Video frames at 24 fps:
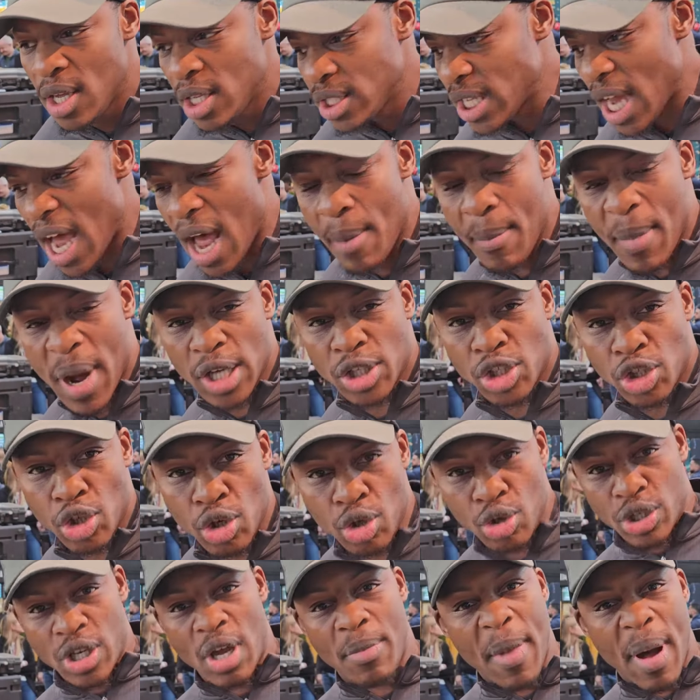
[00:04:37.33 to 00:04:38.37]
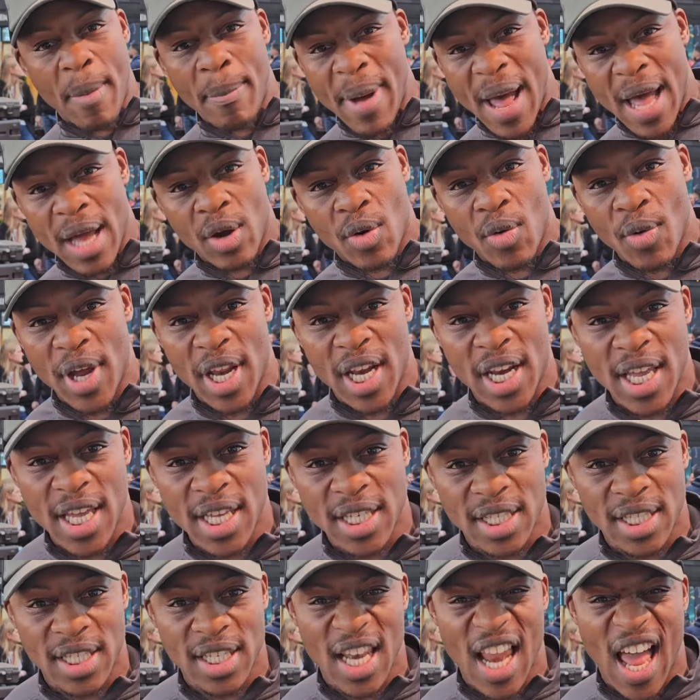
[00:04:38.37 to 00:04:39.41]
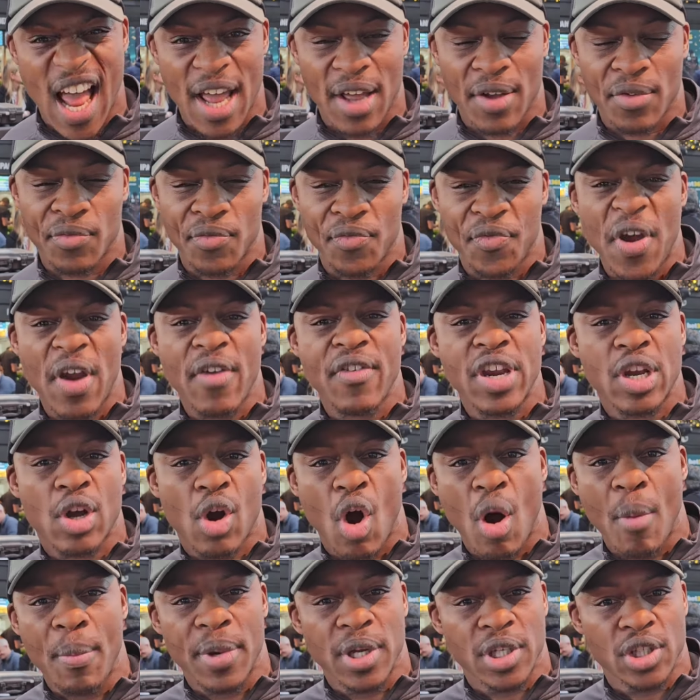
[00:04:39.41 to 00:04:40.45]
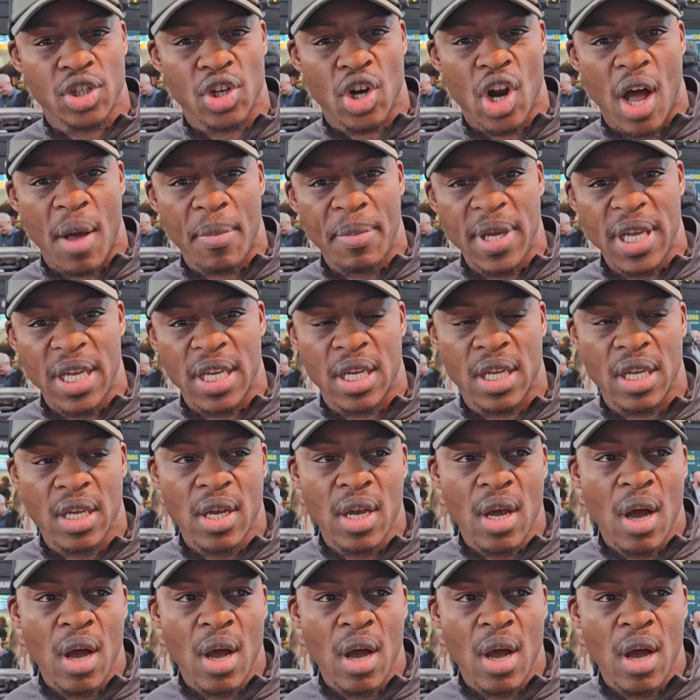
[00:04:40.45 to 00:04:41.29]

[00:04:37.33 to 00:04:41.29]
tie my shoes on my back when it's, like, very common, do you know what I mean?